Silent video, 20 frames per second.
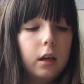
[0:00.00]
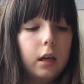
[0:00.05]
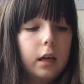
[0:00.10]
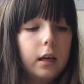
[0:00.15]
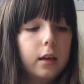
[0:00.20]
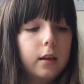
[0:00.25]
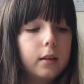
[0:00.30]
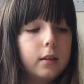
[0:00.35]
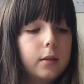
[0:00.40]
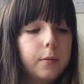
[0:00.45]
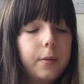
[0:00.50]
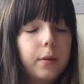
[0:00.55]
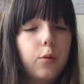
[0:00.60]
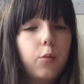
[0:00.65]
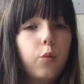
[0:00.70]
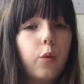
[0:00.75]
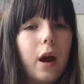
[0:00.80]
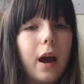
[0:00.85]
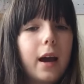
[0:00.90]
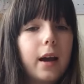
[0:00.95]
it's a
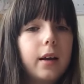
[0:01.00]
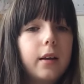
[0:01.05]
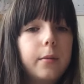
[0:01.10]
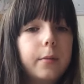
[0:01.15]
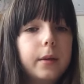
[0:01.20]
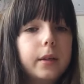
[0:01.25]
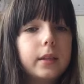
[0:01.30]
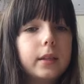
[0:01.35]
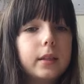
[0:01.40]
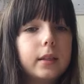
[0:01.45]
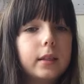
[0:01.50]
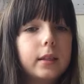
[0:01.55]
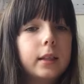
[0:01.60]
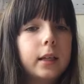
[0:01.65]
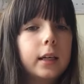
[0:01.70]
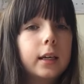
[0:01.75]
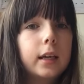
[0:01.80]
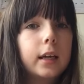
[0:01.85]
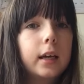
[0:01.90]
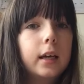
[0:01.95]
bit wet and a bit
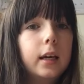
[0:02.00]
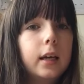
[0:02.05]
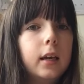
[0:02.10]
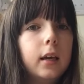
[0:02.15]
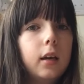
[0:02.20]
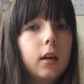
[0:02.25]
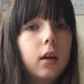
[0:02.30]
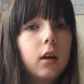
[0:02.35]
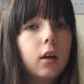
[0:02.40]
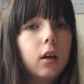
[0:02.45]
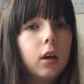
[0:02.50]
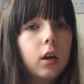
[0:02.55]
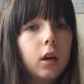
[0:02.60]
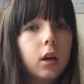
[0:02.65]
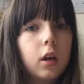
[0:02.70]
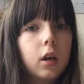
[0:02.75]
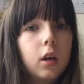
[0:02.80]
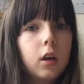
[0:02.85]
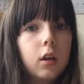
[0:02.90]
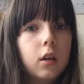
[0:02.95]
sticky.
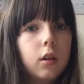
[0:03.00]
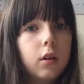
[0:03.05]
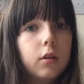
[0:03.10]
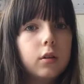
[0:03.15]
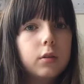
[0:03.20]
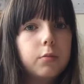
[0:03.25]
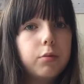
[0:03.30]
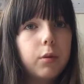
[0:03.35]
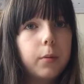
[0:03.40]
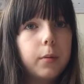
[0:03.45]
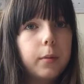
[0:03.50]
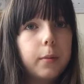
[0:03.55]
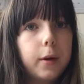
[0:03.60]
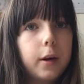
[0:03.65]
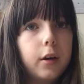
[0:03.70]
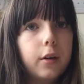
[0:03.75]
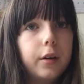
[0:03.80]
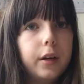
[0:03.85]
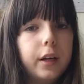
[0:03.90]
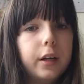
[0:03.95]
Those are probably
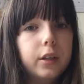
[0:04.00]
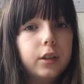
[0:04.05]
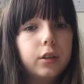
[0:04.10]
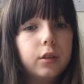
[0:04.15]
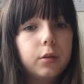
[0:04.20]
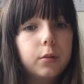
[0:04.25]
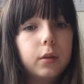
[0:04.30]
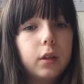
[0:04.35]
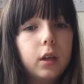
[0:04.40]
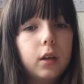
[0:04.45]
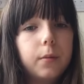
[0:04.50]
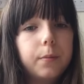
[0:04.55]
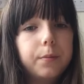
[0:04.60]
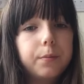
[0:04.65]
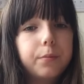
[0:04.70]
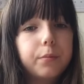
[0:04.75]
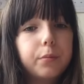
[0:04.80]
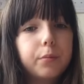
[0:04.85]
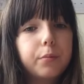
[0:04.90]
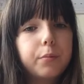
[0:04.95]
my only issues with it.
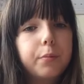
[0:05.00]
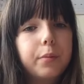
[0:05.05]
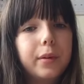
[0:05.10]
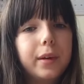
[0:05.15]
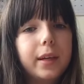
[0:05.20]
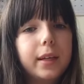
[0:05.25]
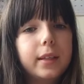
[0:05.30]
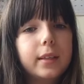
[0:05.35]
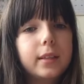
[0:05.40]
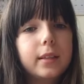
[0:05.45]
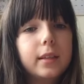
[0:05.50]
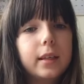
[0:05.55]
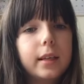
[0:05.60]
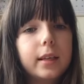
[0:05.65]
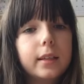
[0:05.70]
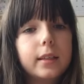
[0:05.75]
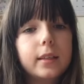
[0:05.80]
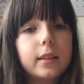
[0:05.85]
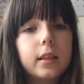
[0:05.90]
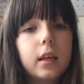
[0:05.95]
But
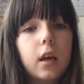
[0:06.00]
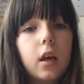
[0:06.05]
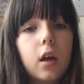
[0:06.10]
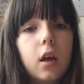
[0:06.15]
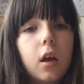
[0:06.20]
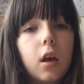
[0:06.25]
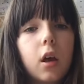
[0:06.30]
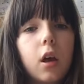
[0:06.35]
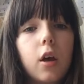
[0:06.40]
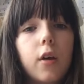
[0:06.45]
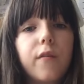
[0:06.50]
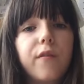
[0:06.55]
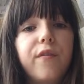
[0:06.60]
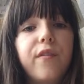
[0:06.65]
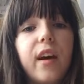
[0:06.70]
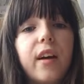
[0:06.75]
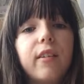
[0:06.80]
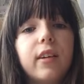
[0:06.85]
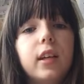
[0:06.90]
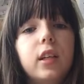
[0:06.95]
it's
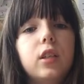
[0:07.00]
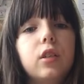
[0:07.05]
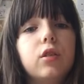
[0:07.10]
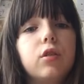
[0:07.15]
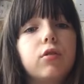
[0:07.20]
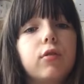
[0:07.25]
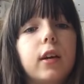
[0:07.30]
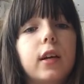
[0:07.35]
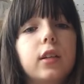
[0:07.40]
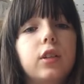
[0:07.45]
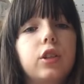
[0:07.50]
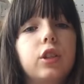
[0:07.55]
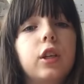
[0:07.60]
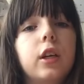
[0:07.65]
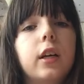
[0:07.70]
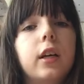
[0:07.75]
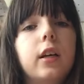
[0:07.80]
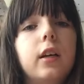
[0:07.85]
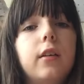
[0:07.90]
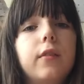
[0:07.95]
very
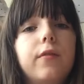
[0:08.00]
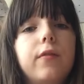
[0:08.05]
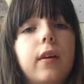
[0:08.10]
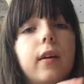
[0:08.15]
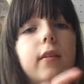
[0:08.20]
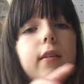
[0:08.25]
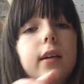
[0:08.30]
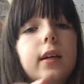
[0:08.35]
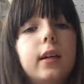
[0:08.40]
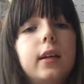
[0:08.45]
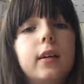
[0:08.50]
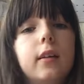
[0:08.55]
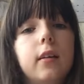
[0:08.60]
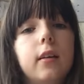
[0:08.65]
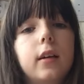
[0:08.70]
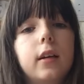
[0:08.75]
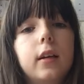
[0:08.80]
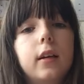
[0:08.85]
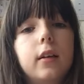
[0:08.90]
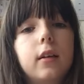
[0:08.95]
stretchy, very
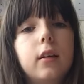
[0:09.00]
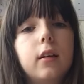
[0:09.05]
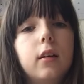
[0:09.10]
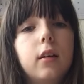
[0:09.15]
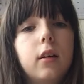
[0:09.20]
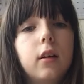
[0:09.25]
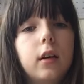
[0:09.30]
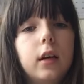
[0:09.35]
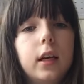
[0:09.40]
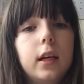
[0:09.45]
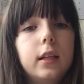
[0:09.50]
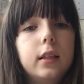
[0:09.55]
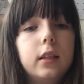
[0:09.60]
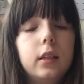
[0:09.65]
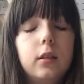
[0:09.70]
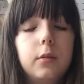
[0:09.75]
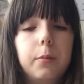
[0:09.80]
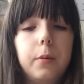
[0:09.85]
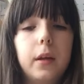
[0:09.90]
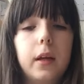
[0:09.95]
like
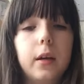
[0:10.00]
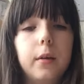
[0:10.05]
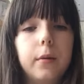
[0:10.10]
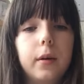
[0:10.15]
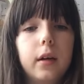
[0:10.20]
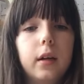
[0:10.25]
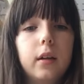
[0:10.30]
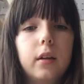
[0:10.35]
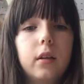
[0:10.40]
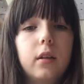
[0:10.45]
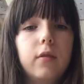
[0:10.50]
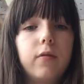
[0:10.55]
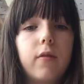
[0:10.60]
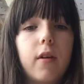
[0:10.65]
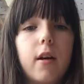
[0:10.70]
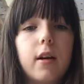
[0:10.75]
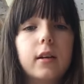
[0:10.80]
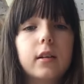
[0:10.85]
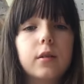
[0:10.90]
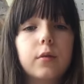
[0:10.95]
easy to play with,
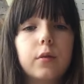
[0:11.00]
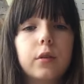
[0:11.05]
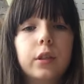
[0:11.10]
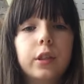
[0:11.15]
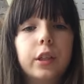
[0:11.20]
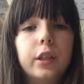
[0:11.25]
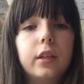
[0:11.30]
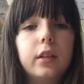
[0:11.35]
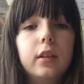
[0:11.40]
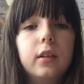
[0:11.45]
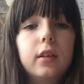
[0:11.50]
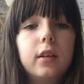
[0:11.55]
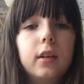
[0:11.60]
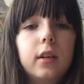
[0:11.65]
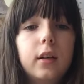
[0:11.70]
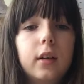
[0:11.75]
very squishy.